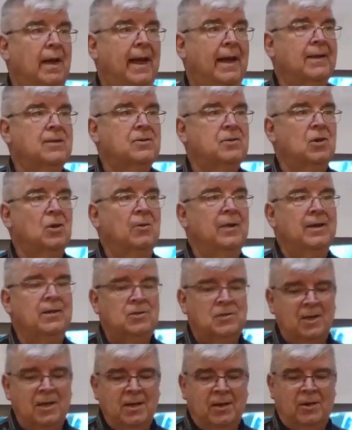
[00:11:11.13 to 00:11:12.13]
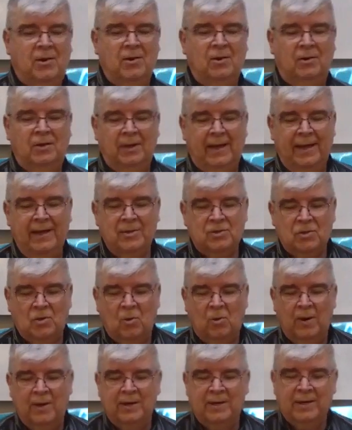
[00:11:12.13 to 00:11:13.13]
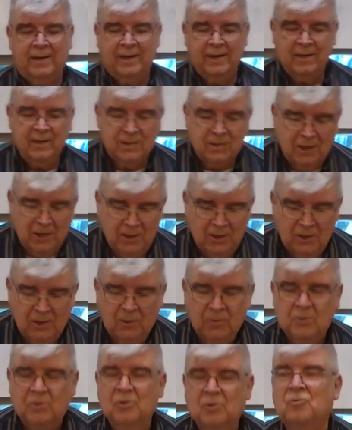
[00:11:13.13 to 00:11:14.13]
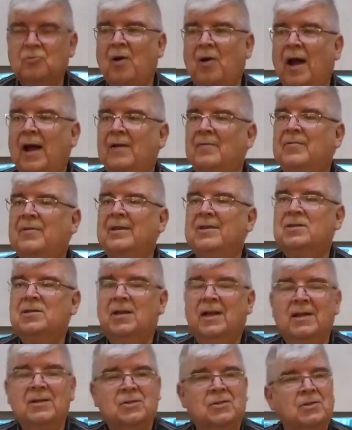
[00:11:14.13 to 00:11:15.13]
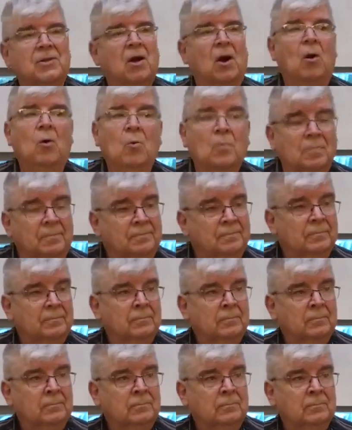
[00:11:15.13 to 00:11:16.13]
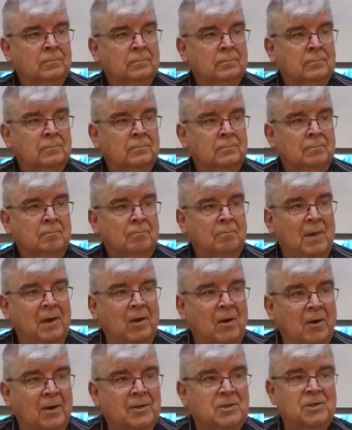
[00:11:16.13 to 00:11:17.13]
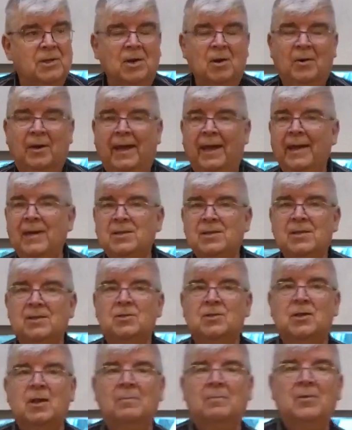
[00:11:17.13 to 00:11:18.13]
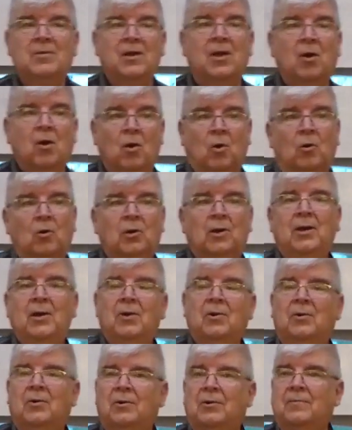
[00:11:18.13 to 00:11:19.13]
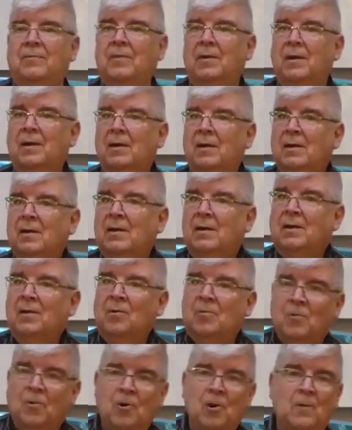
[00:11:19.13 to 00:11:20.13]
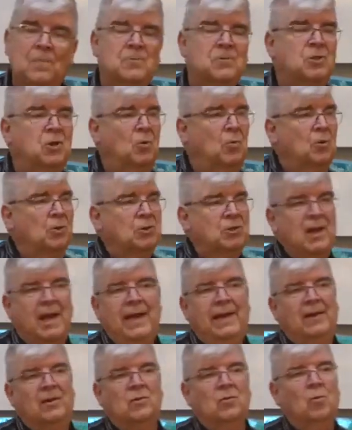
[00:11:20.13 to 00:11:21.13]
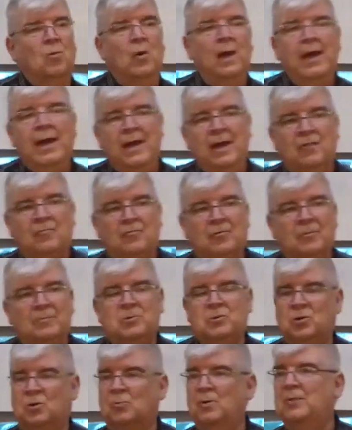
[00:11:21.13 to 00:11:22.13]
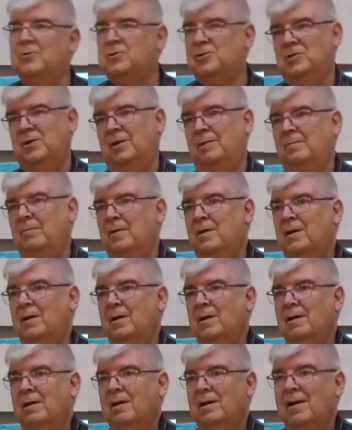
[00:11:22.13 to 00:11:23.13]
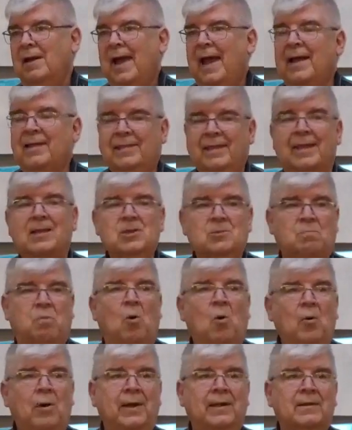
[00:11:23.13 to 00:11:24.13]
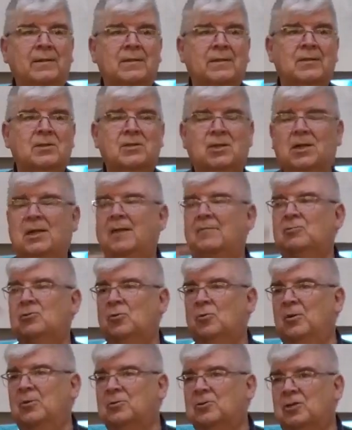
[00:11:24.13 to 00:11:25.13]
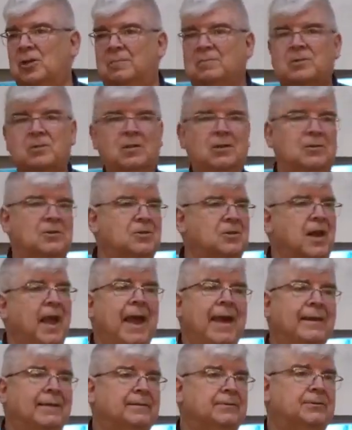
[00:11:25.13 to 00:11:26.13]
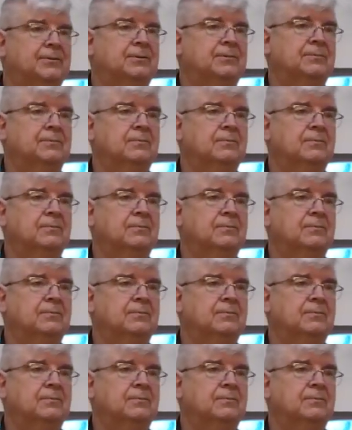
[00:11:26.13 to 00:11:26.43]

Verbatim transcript: And so Ezekiel is going to continue to drive this lesson home because, you know, he's in some of the earlier groups that were taken away from Jerusalem. At this point, the city of Jerusalem still stands,